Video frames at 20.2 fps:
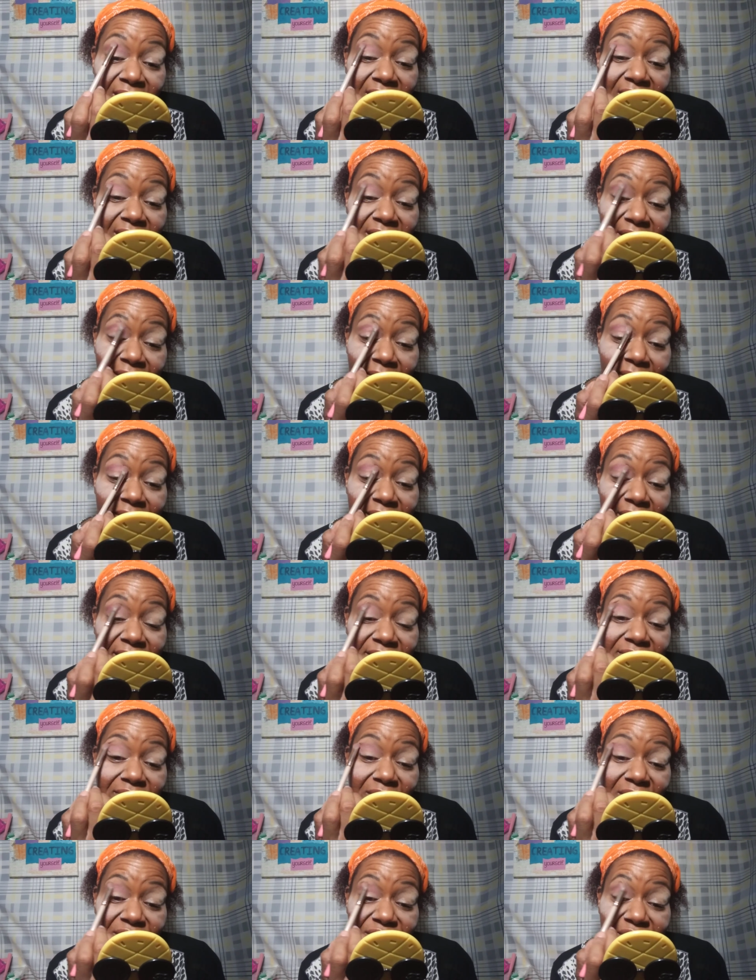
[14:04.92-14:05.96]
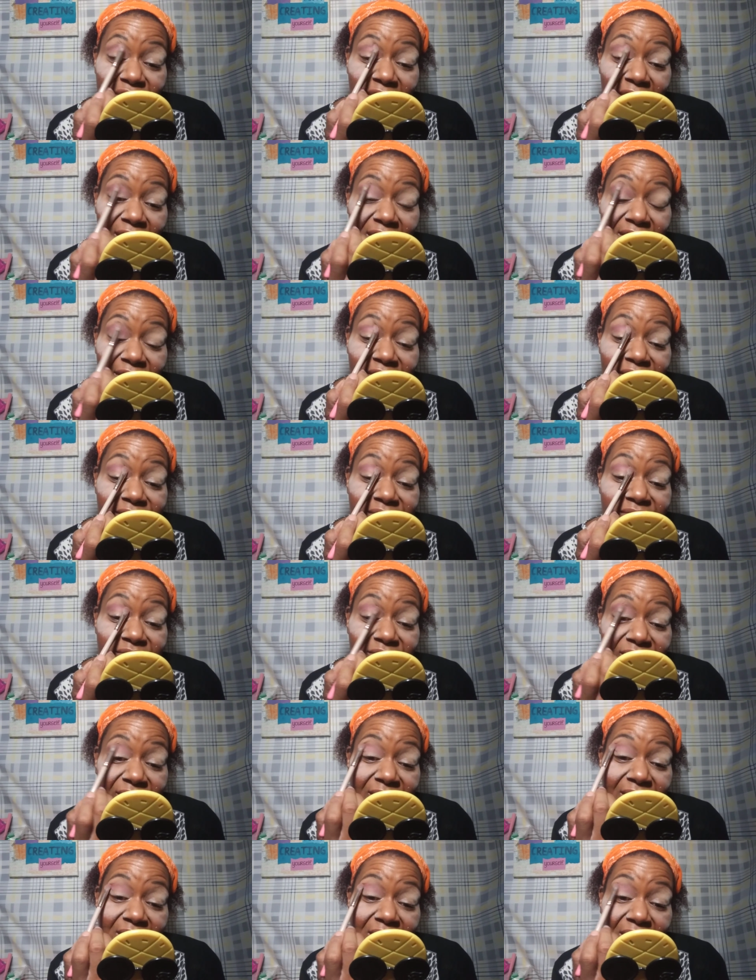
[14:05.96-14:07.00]
We gave it a nice wash of color.
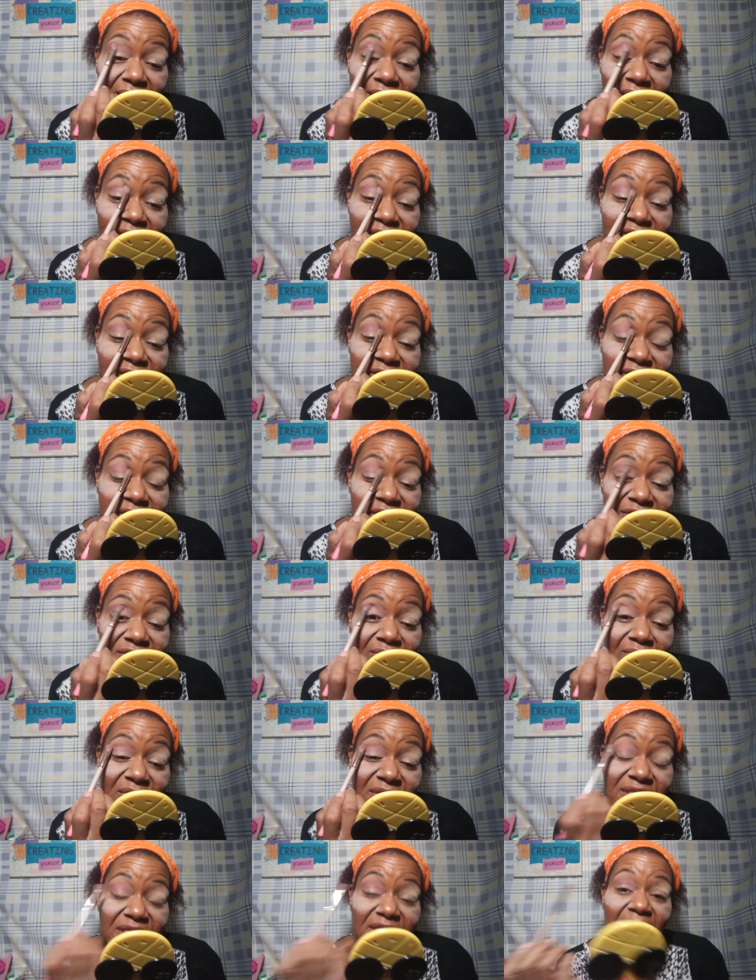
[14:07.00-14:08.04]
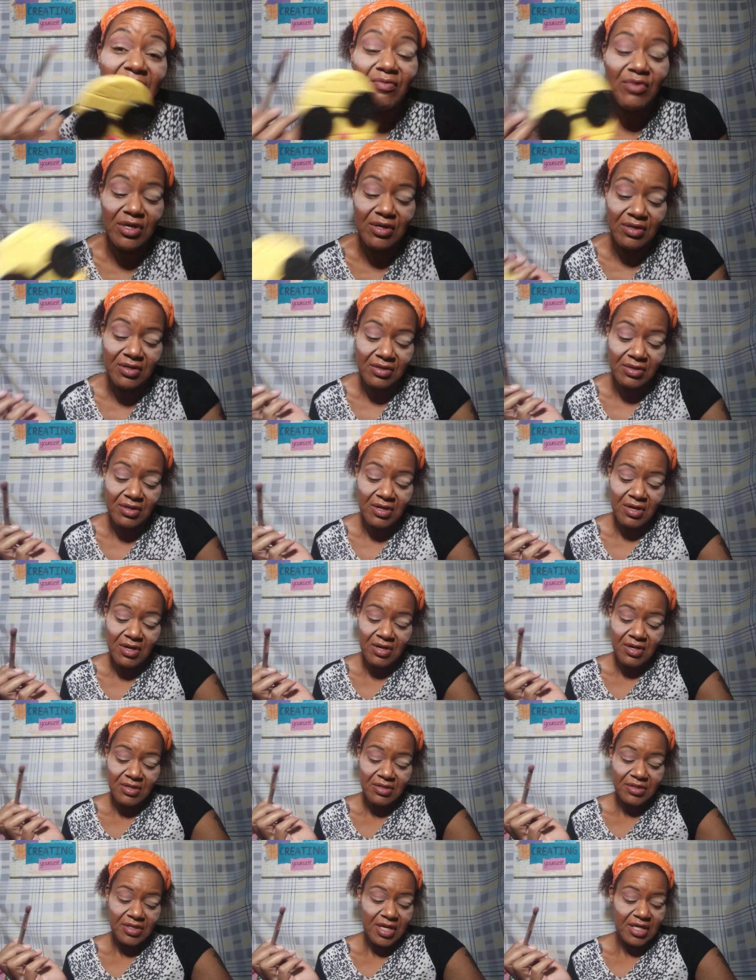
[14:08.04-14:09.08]
Because this is the one that we,
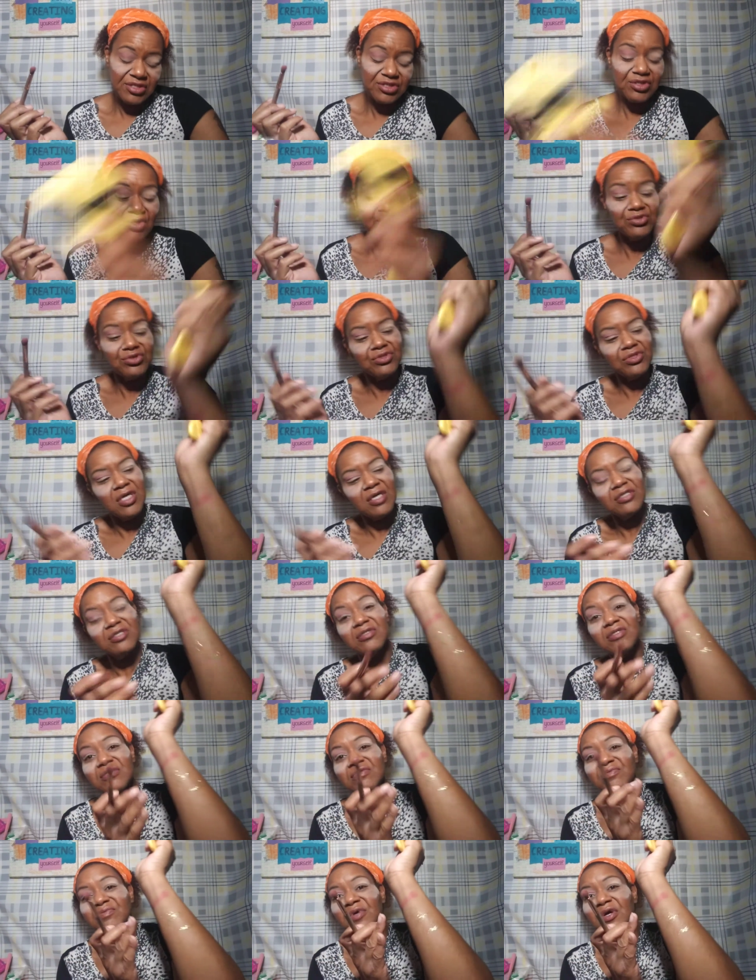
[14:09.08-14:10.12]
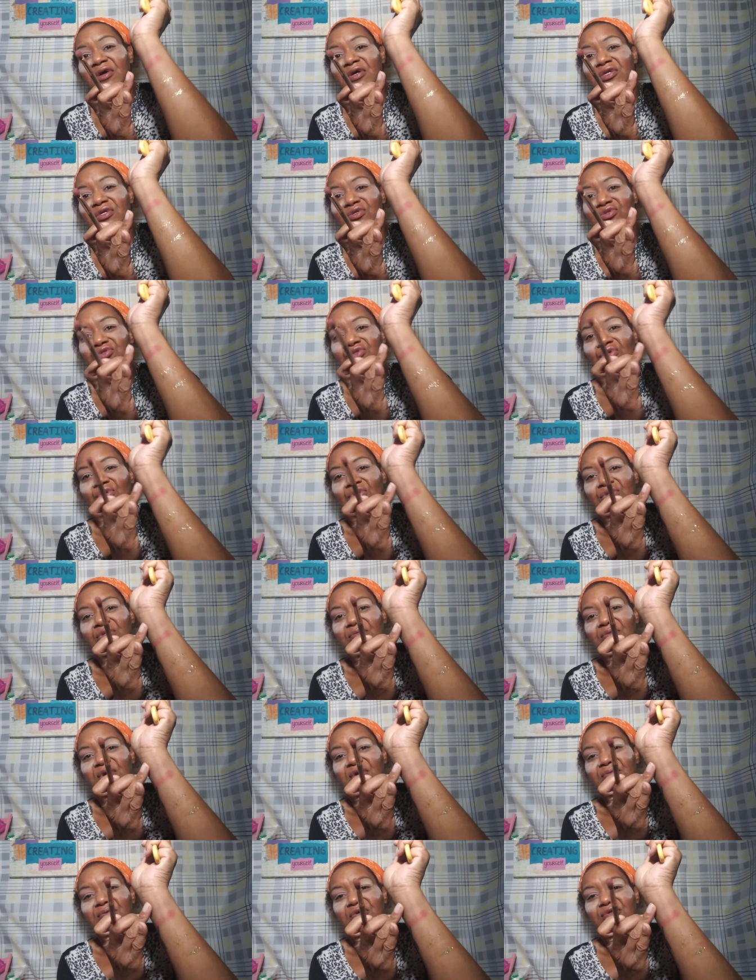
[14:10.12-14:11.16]
that I showed you that's very neutral. The
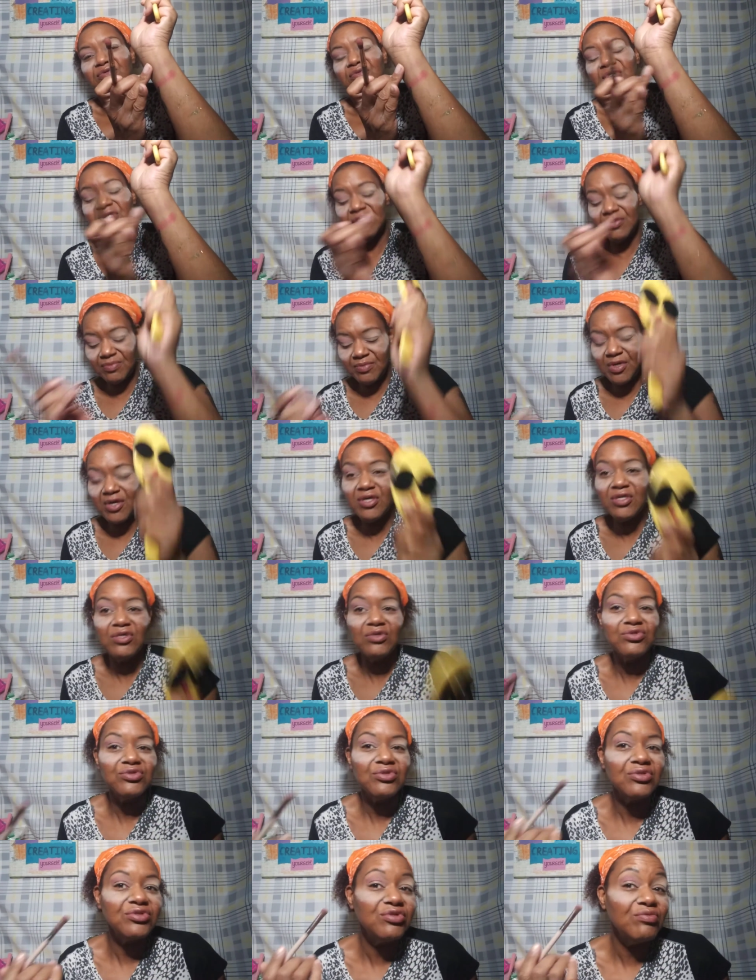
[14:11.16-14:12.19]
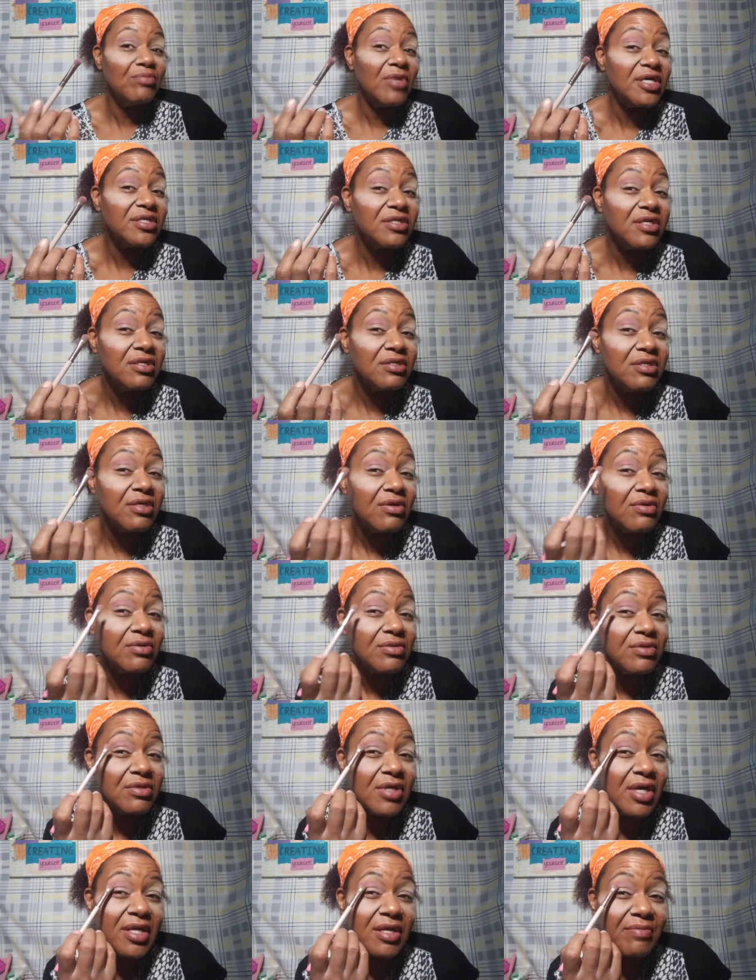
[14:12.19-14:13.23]
very first one is very neutral to my skin
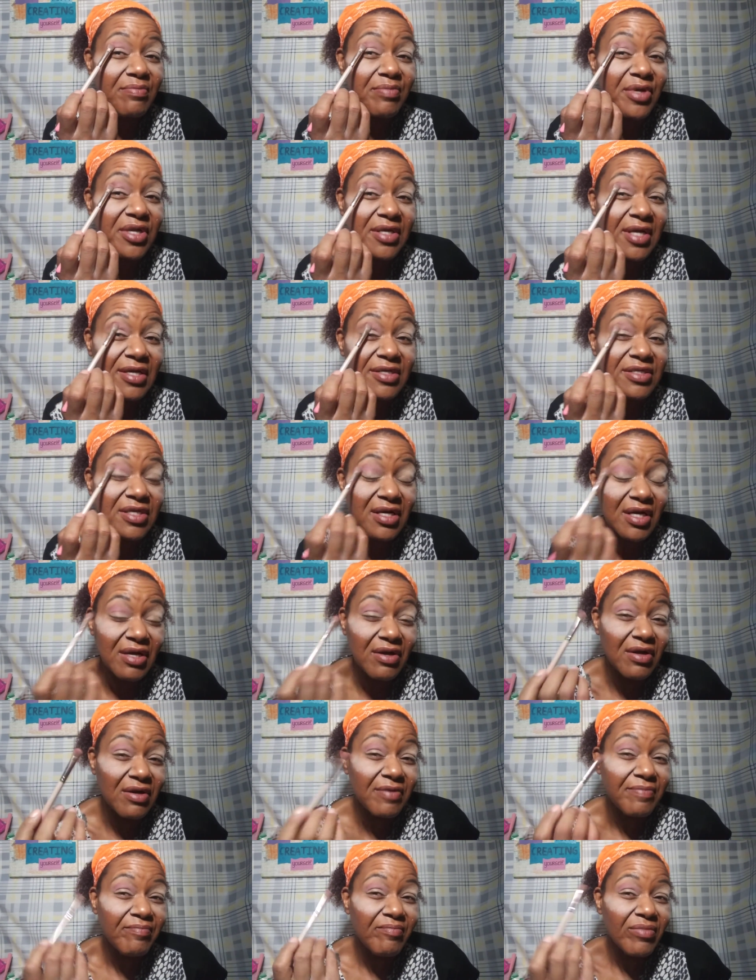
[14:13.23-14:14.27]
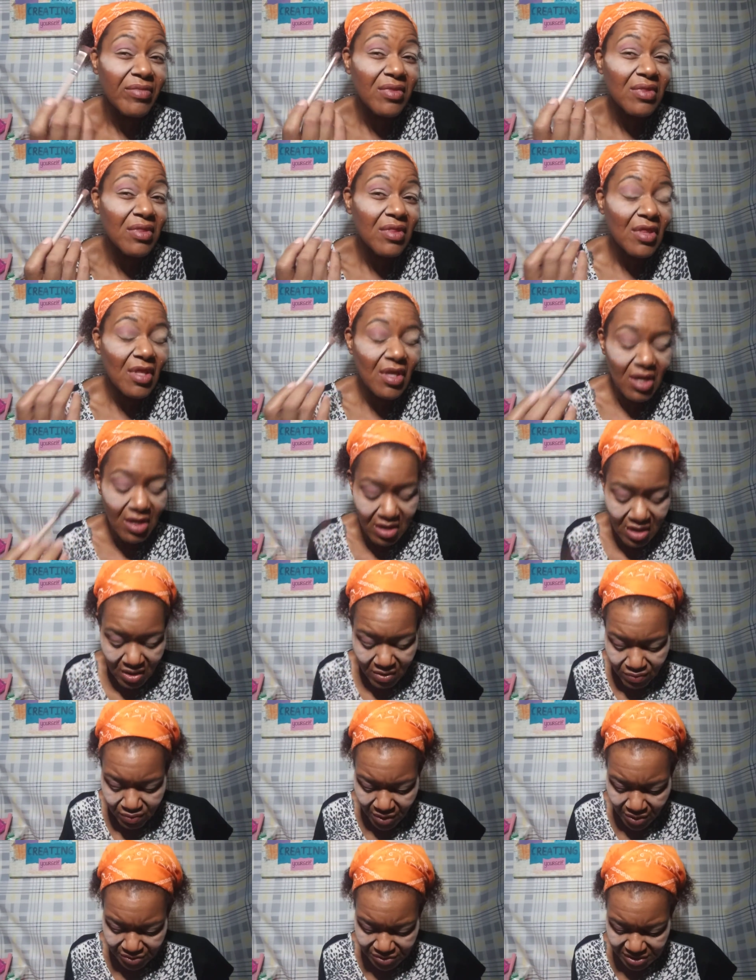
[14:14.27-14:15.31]
tone, kind of, but it has like a, a
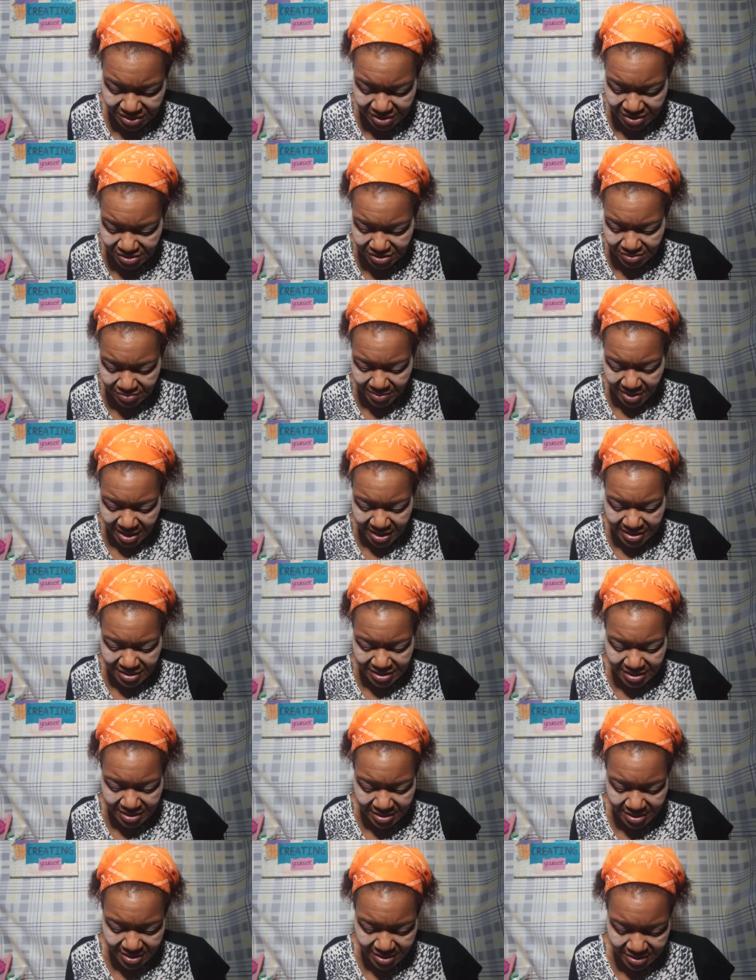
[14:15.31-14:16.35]
rosiness behind it.